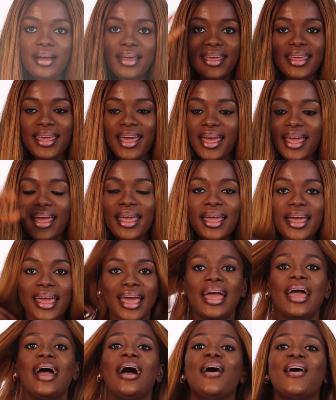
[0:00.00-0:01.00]
Yeah.
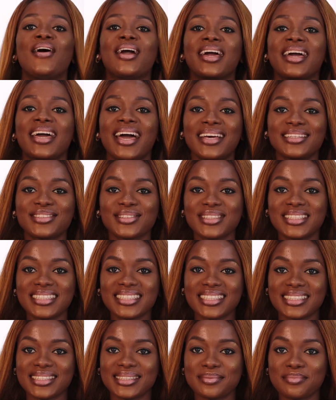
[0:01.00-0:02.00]
Okay, guys. So
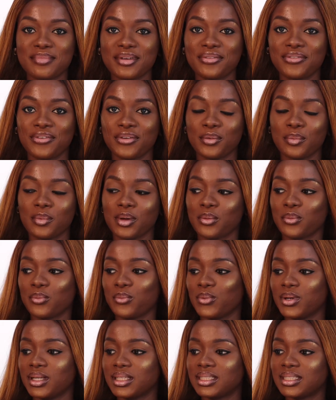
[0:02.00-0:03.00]
this is me
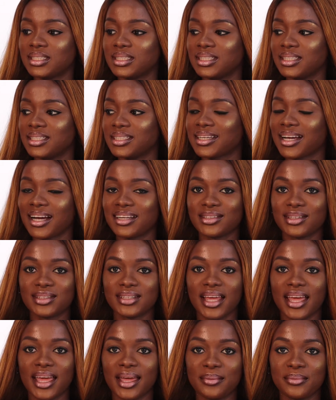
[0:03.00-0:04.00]
filming with the
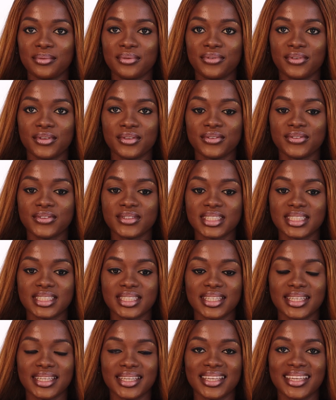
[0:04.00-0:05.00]
Canon
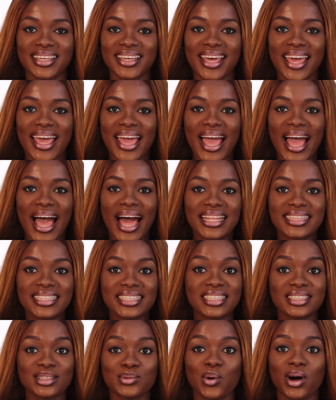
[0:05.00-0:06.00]
M50, and
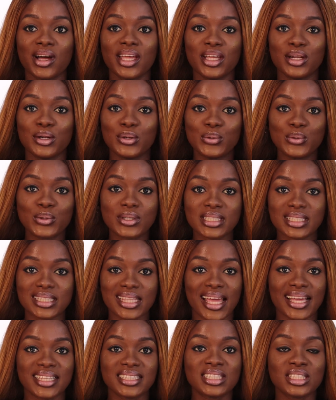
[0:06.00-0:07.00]
this is what it looks
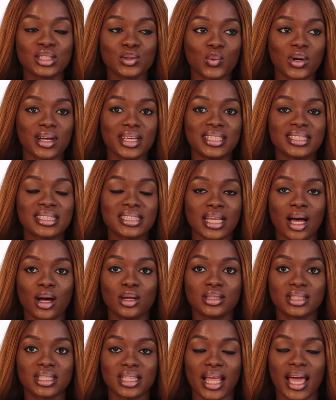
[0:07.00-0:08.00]
like. This is what it
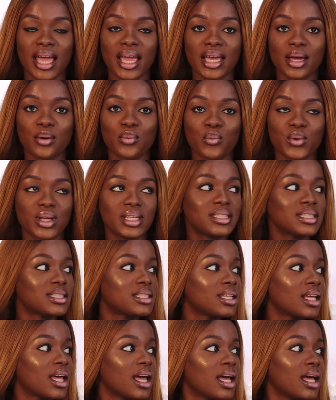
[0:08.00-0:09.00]
sounds like
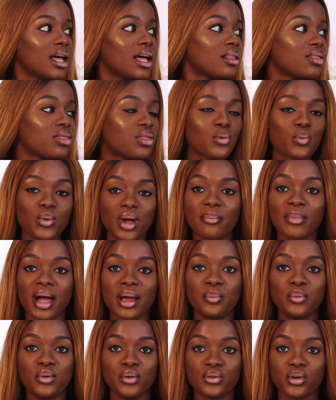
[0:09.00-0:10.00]
with the way
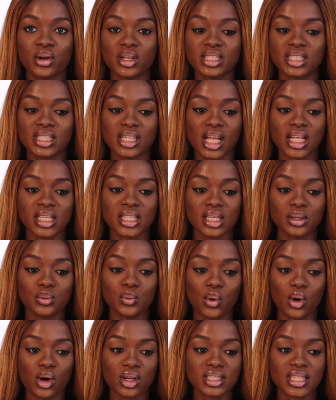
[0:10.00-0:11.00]
my previous
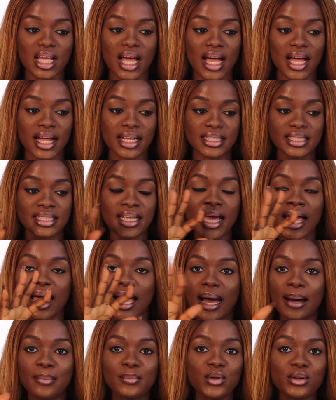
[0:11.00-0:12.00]
setting was, and
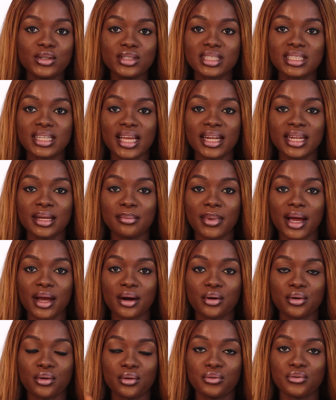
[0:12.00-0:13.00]
I'm not using any
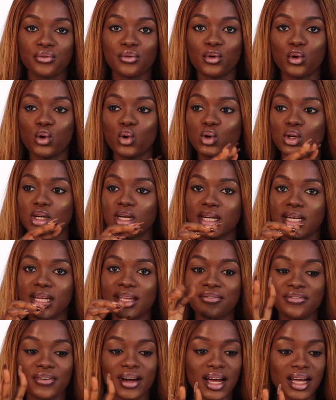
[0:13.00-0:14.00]
microphone.
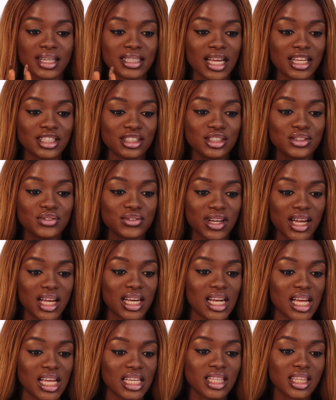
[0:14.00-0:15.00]
In fact, I just
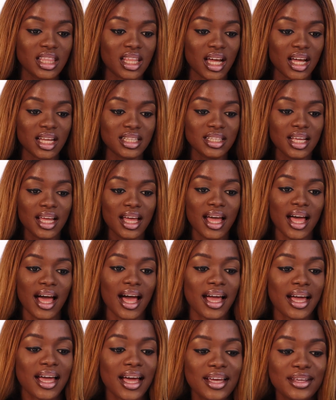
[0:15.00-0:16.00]
realized that
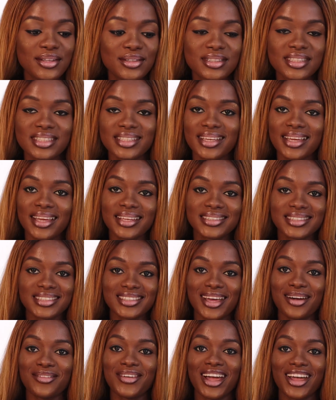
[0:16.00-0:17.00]
I can't use the
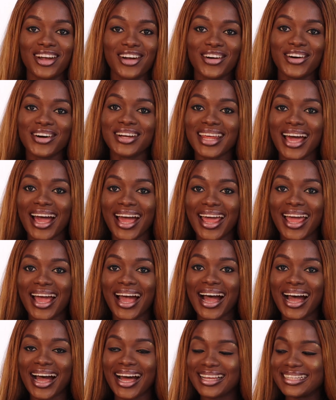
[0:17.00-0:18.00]
HDMI cord I
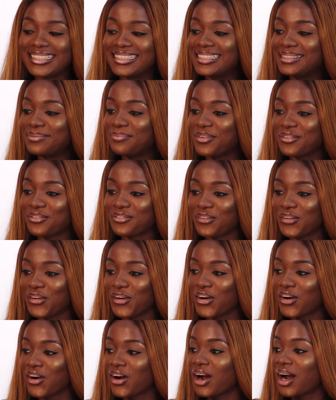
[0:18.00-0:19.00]
had
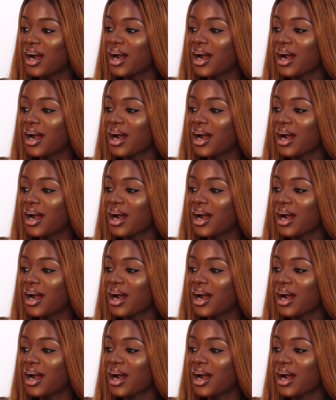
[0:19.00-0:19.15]
before